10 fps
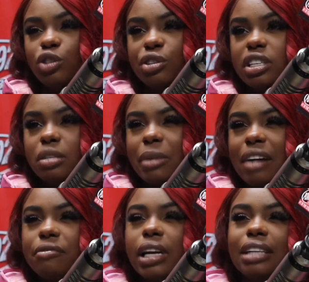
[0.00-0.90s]
Dreezy, but
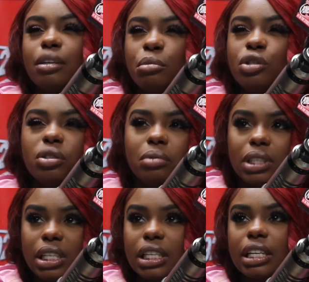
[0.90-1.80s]
I feel like the music
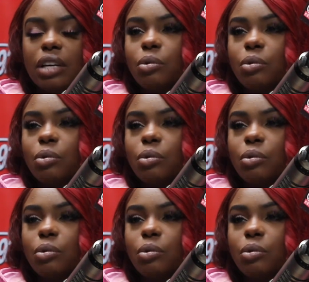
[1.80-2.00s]
was good.